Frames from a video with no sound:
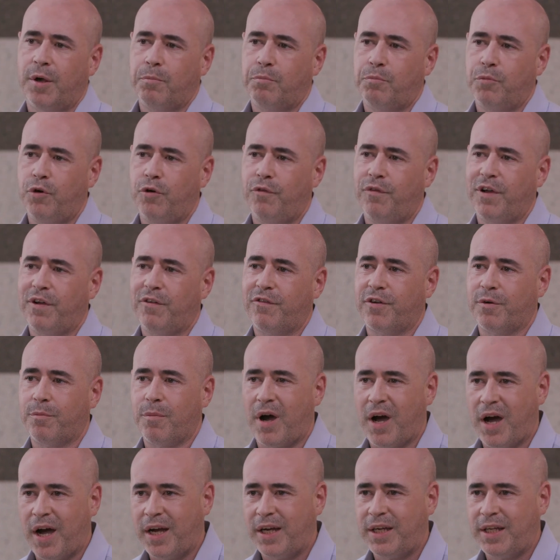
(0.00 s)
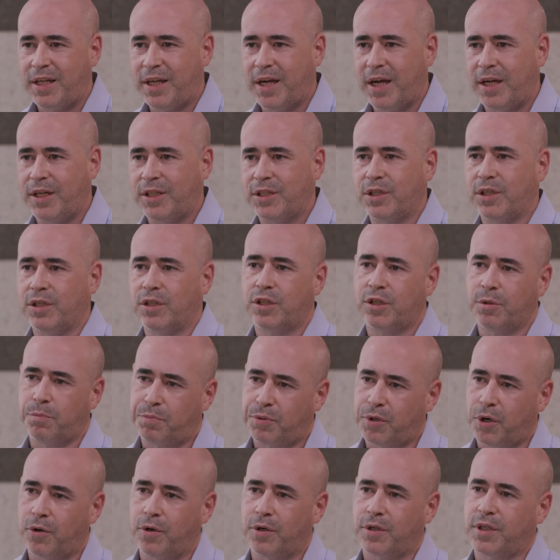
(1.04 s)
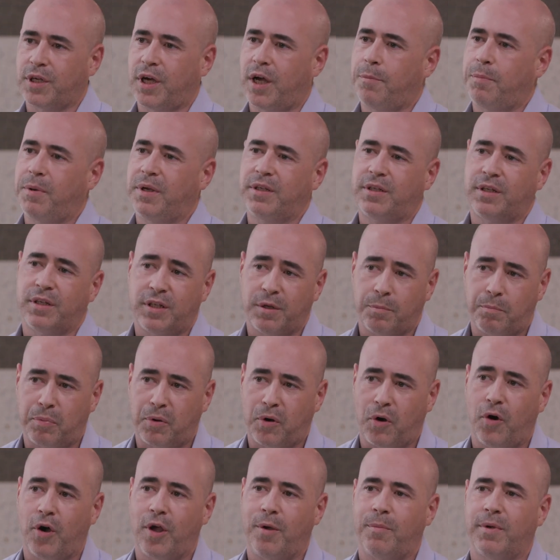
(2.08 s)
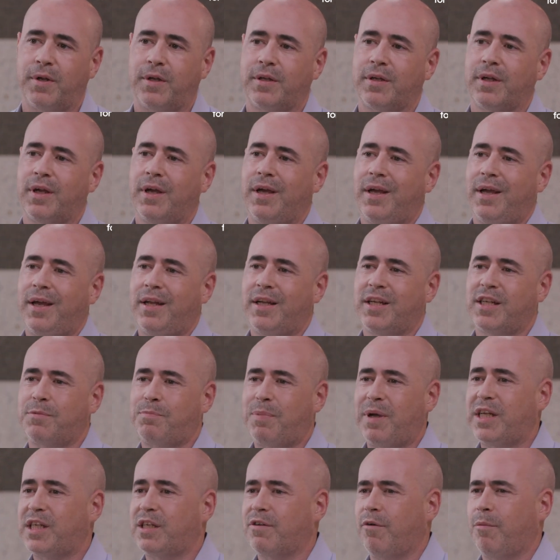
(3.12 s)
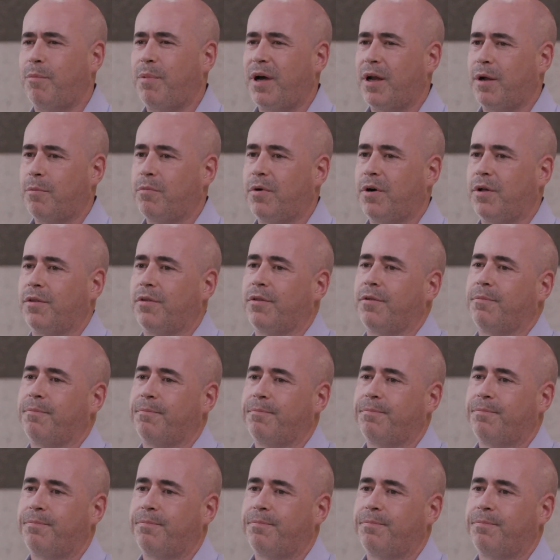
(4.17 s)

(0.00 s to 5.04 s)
moving from ideation to prototyping to deployment in a space of about a month.